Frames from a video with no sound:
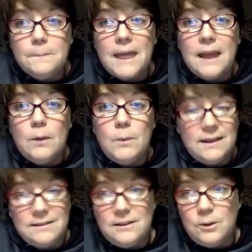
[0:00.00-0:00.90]
and we
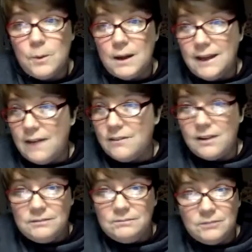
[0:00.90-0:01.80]
continue on and have a
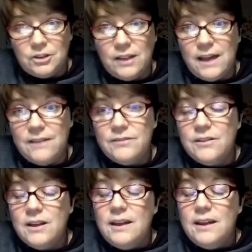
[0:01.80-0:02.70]
good life.
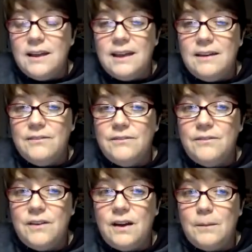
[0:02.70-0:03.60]
If
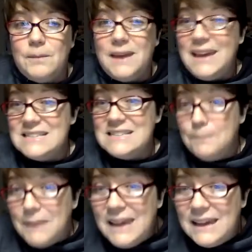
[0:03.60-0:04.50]
he eats a
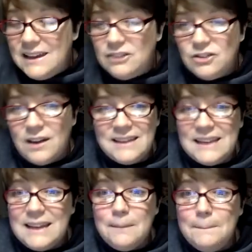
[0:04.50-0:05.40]
bee, he tries
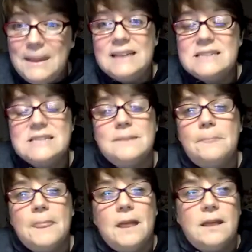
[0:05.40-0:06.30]
eating bees.
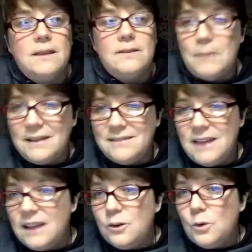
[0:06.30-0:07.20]
This is my
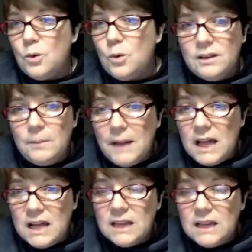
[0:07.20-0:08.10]
10-year-old little
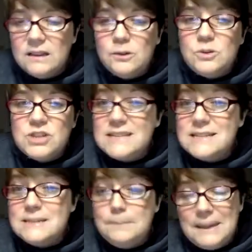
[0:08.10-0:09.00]
pug who
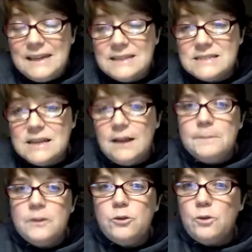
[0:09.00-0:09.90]
chases bees.
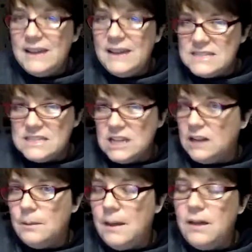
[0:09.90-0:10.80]
So if he gets stung
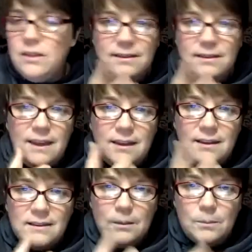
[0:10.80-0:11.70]
in the mouth, I take
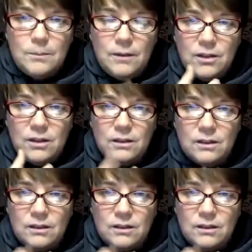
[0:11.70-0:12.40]
some of the